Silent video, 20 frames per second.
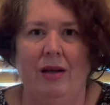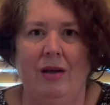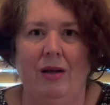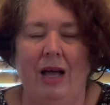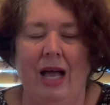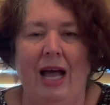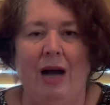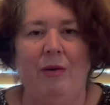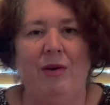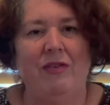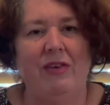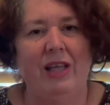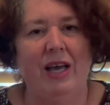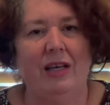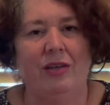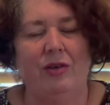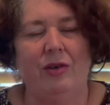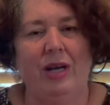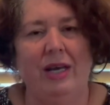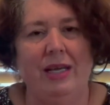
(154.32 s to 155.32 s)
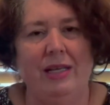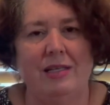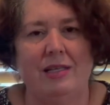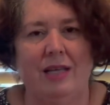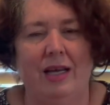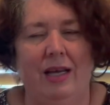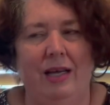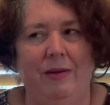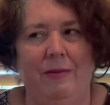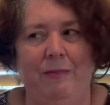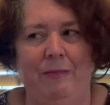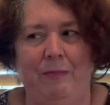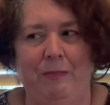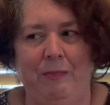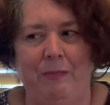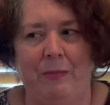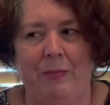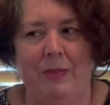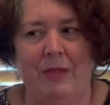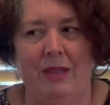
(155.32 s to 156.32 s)
However, that creates a
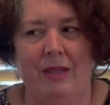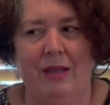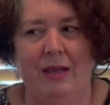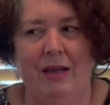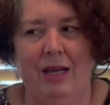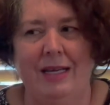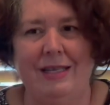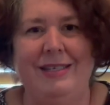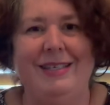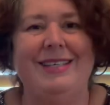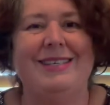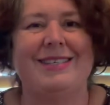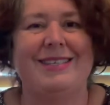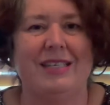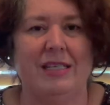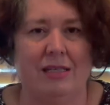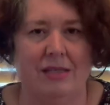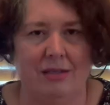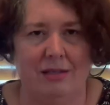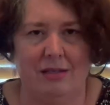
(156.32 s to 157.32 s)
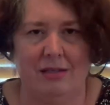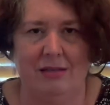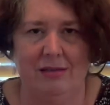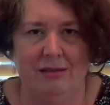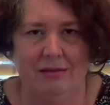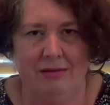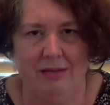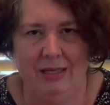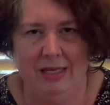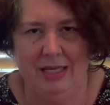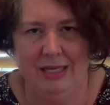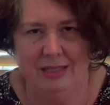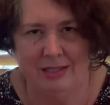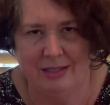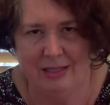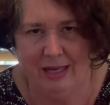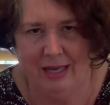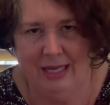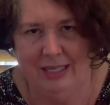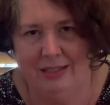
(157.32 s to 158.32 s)
dissonance
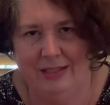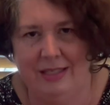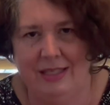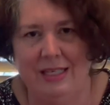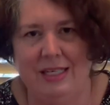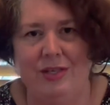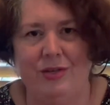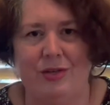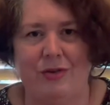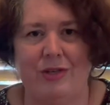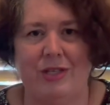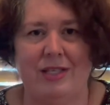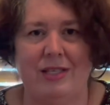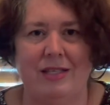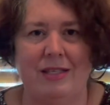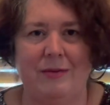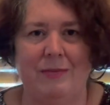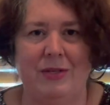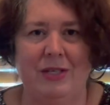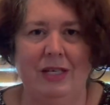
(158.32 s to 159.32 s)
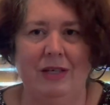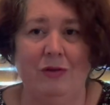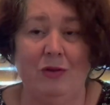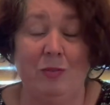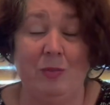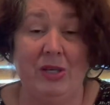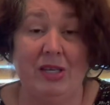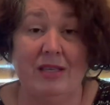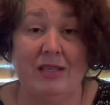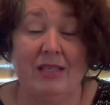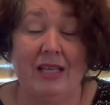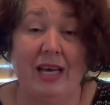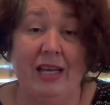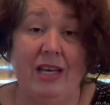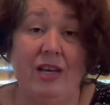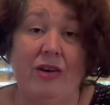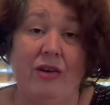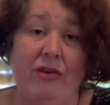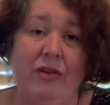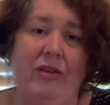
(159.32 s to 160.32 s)
inside the teacher themselves, because they
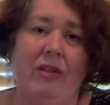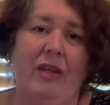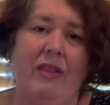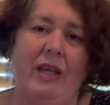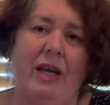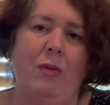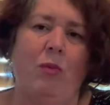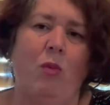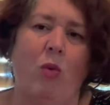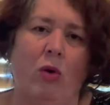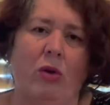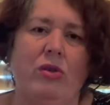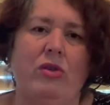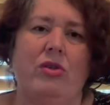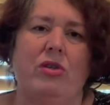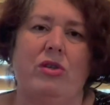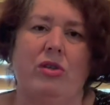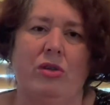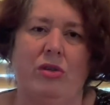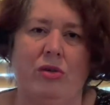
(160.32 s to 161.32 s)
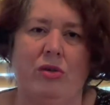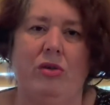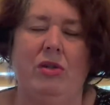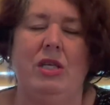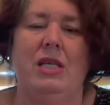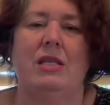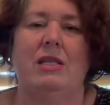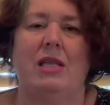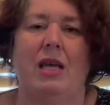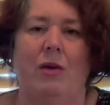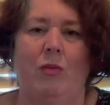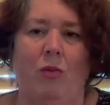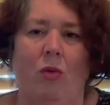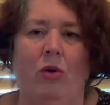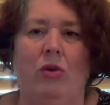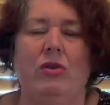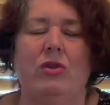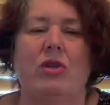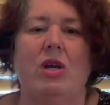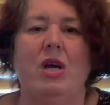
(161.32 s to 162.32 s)
know that they want to do this. They
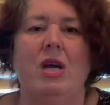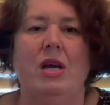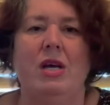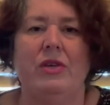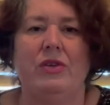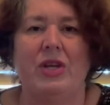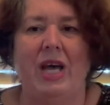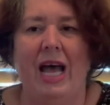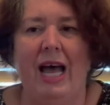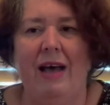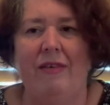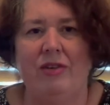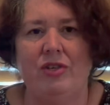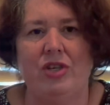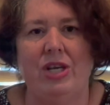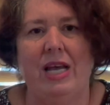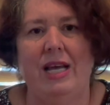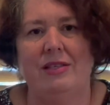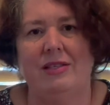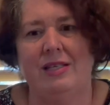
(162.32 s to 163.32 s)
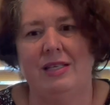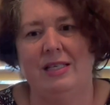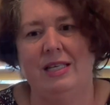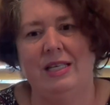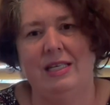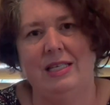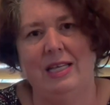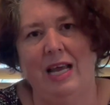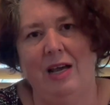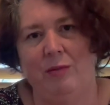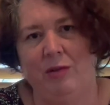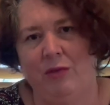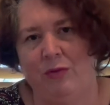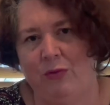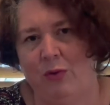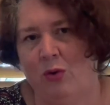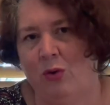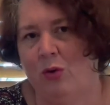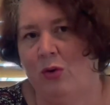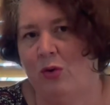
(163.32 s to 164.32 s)
want to have a chance to sit down with
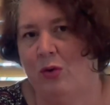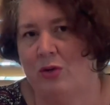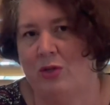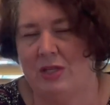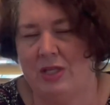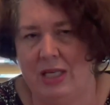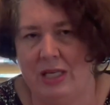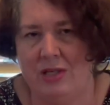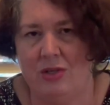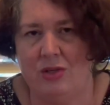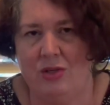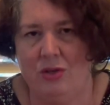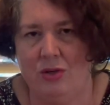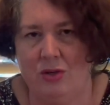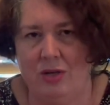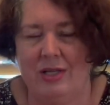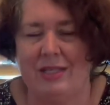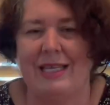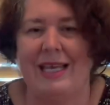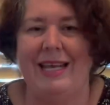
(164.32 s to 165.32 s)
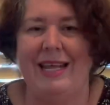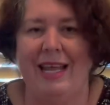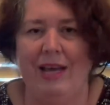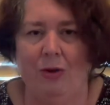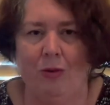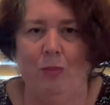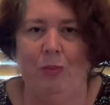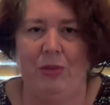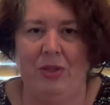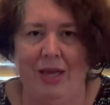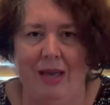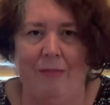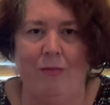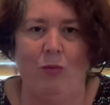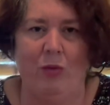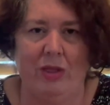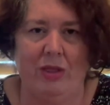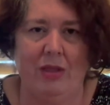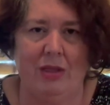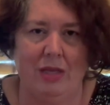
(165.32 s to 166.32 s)
4 or 6 students and help them
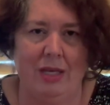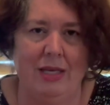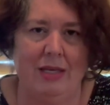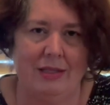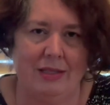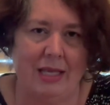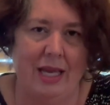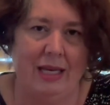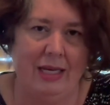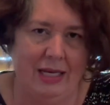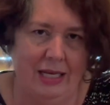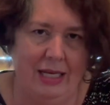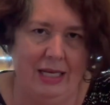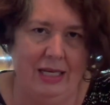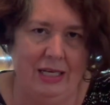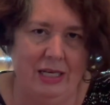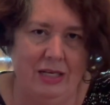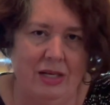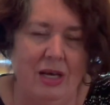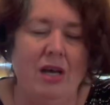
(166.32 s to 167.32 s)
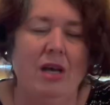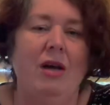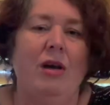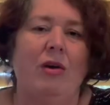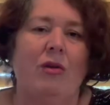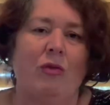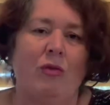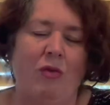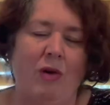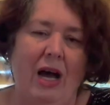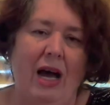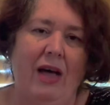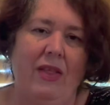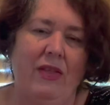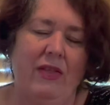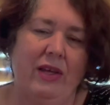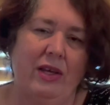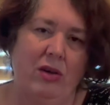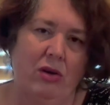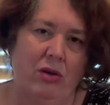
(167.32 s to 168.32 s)
with the things they need, rather
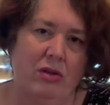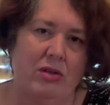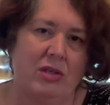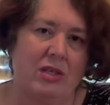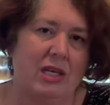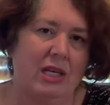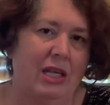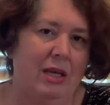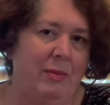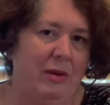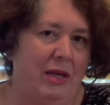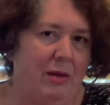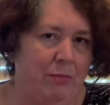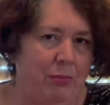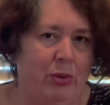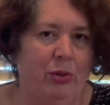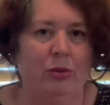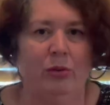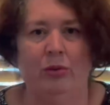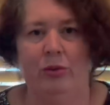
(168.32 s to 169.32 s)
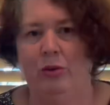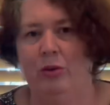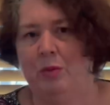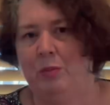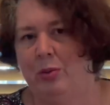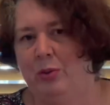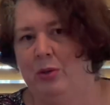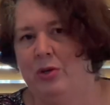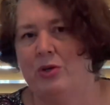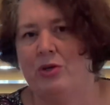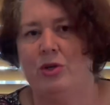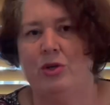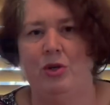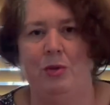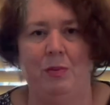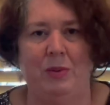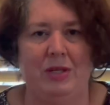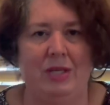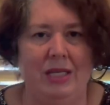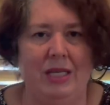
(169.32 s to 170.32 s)
than constantly being pulled or pushed to
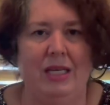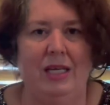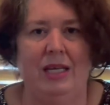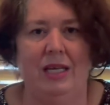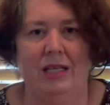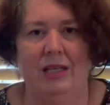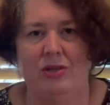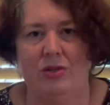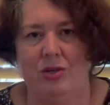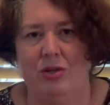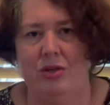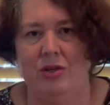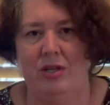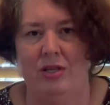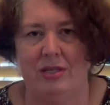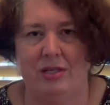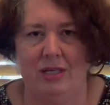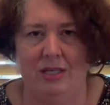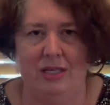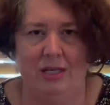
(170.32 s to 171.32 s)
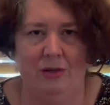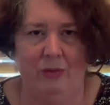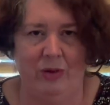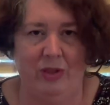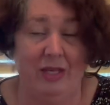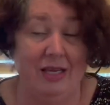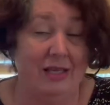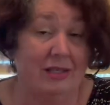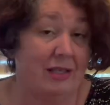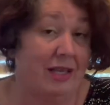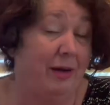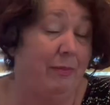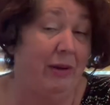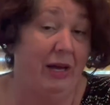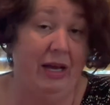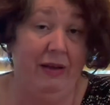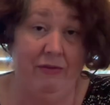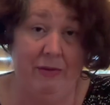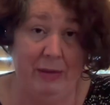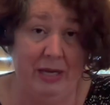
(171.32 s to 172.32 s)
particular students to deal with things like
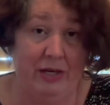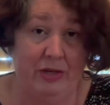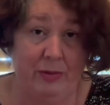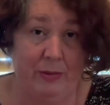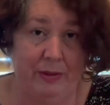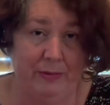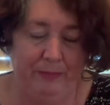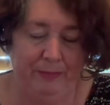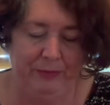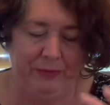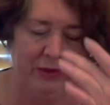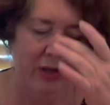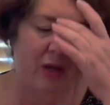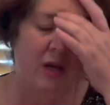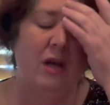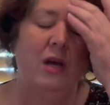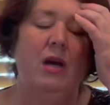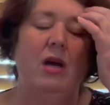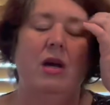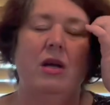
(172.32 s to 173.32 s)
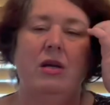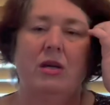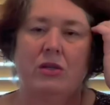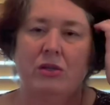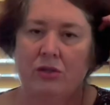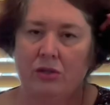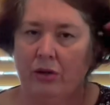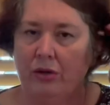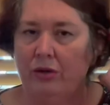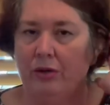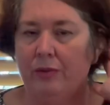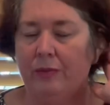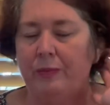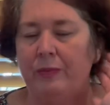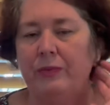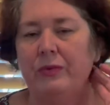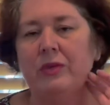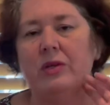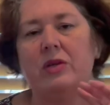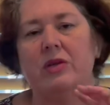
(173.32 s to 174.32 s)
behaviour management. So
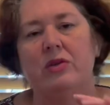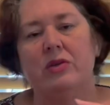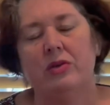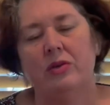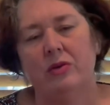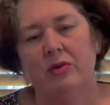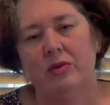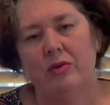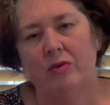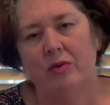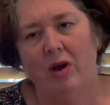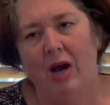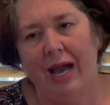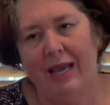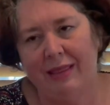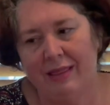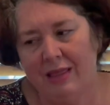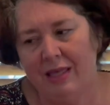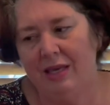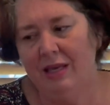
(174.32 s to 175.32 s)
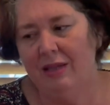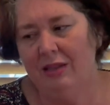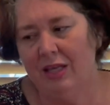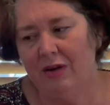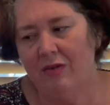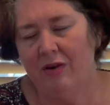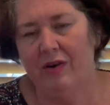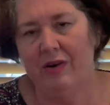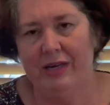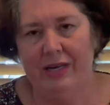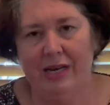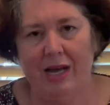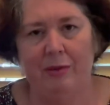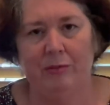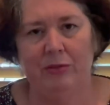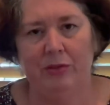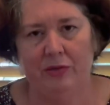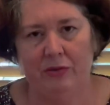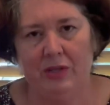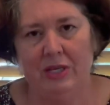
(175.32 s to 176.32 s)
I think there are a
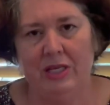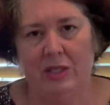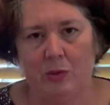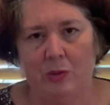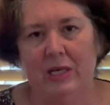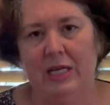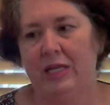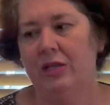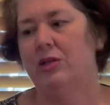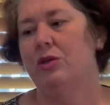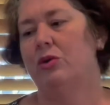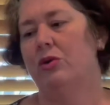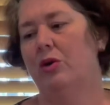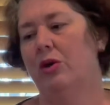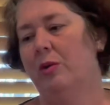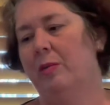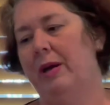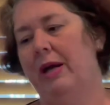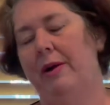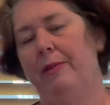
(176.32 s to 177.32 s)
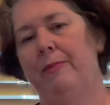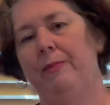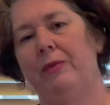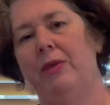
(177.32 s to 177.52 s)
number of things we need to talk about.